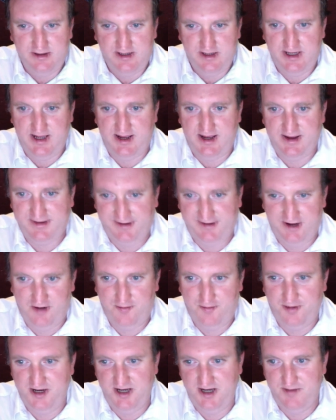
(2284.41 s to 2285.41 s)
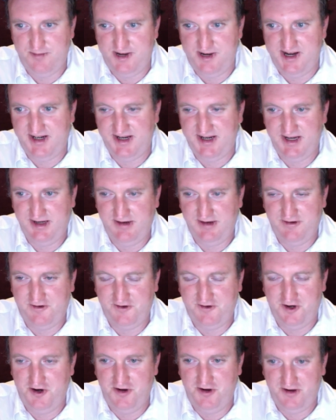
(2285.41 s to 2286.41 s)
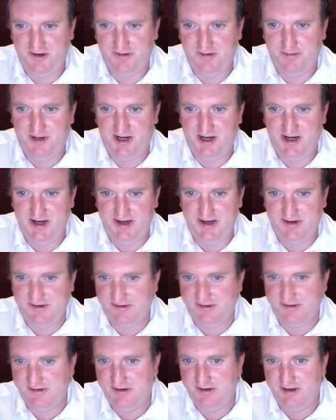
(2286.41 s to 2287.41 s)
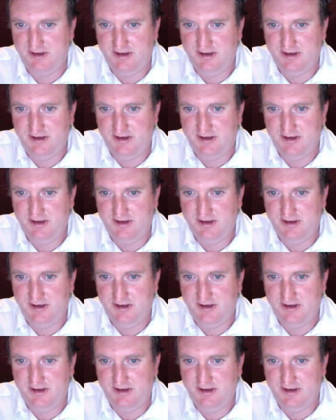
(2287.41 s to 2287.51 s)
He has Alpine backing. He's shown his pace.